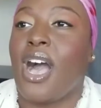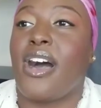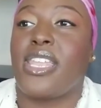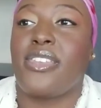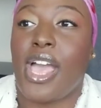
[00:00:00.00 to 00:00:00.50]

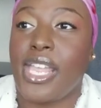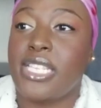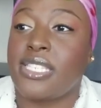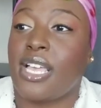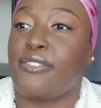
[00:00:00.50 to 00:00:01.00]
a
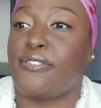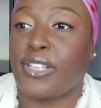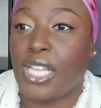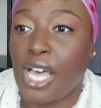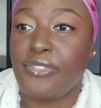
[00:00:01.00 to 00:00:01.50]
nice
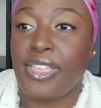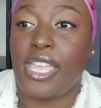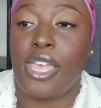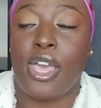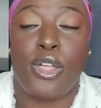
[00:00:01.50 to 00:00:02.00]

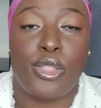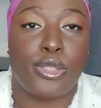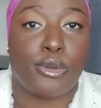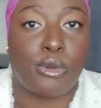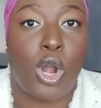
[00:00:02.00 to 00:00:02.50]
fluffy
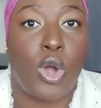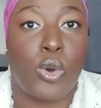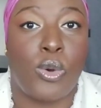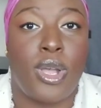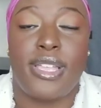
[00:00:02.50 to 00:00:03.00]

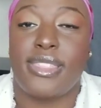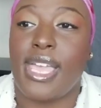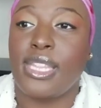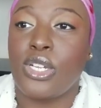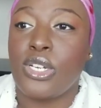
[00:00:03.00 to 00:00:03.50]
throw.
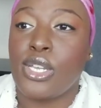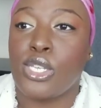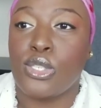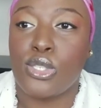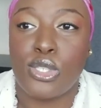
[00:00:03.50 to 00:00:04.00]
They look
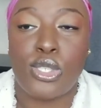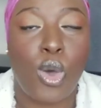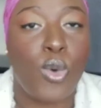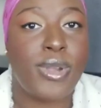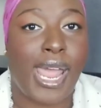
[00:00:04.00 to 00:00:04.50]

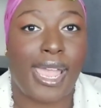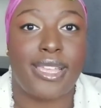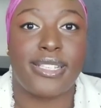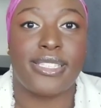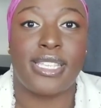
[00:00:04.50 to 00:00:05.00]
so
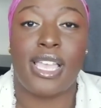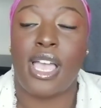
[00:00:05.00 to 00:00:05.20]
nice